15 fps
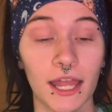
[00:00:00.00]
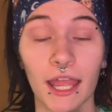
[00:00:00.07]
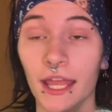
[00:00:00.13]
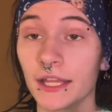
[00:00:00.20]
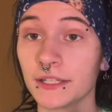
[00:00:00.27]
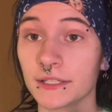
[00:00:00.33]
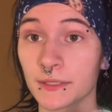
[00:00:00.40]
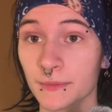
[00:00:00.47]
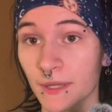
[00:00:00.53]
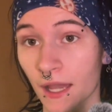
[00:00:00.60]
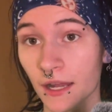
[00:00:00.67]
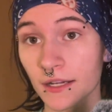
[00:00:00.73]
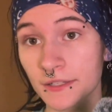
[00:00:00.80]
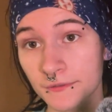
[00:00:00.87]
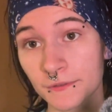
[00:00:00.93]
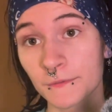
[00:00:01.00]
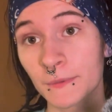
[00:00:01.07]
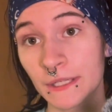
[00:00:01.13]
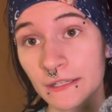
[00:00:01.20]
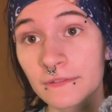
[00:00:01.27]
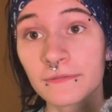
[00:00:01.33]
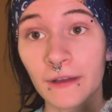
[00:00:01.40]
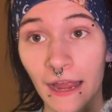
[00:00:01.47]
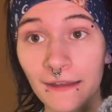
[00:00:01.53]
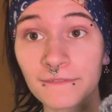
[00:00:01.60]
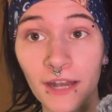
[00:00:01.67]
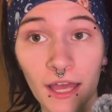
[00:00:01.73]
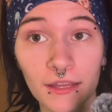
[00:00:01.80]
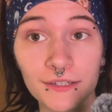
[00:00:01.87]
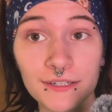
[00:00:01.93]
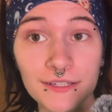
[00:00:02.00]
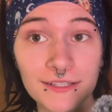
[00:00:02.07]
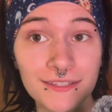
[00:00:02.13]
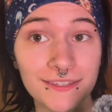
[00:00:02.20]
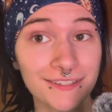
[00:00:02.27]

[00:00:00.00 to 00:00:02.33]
And to be honest, for being $5,